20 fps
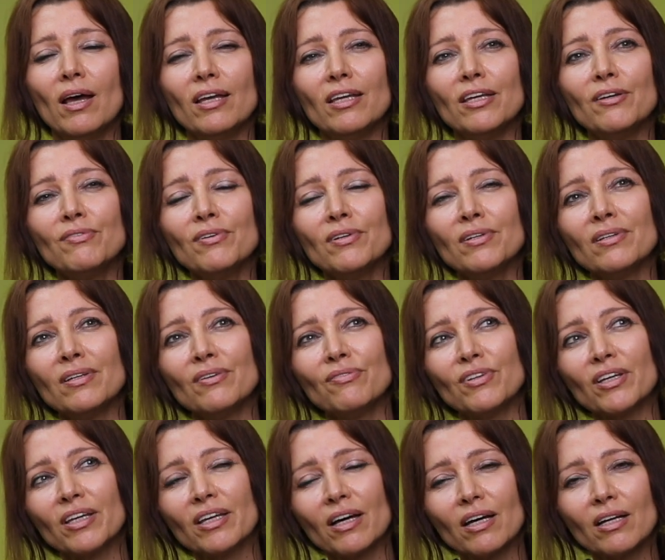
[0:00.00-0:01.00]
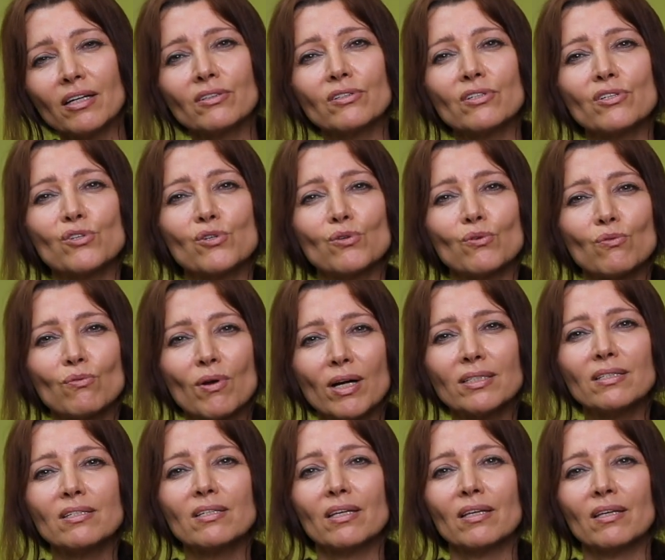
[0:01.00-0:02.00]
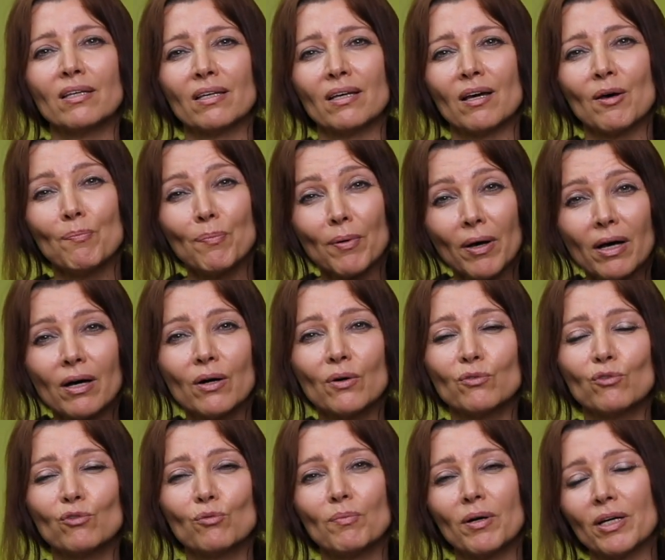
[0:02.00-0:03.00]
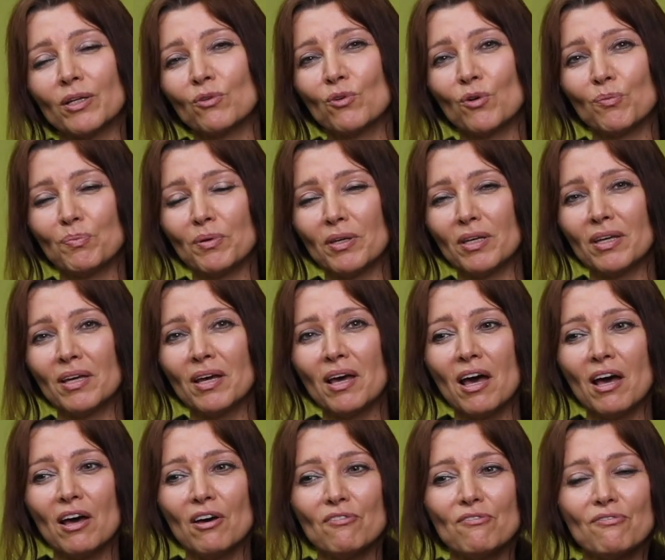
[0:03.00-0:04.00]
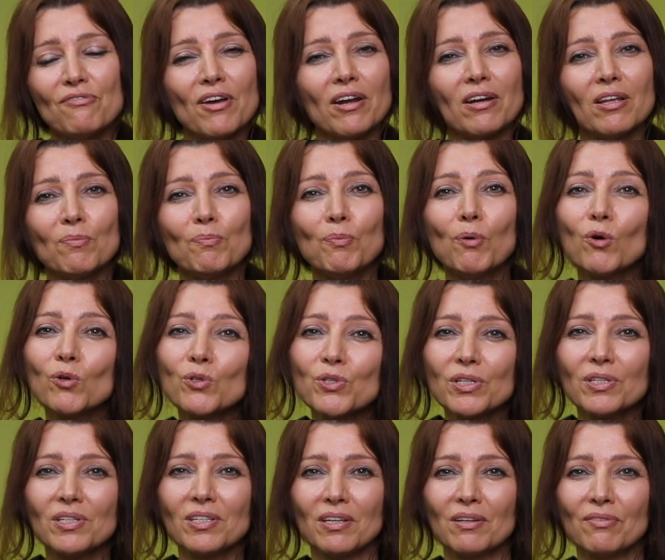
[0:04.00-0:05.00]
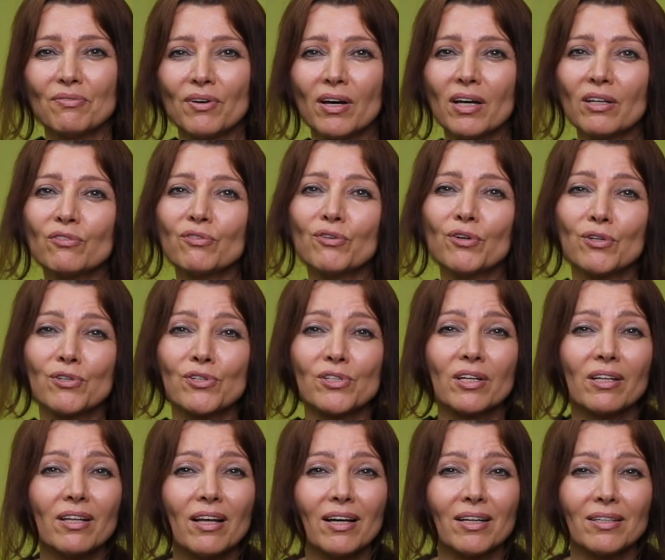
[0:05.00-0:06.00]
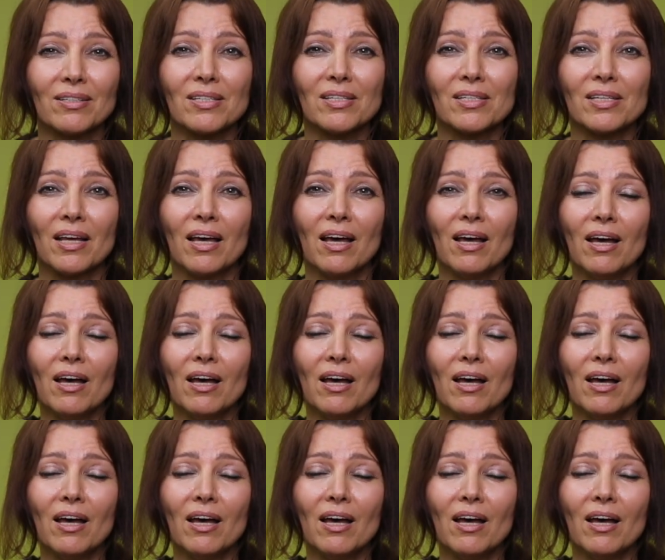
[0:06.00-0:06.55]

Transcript: Even if the characters you're writing about might not be very positive at first glance.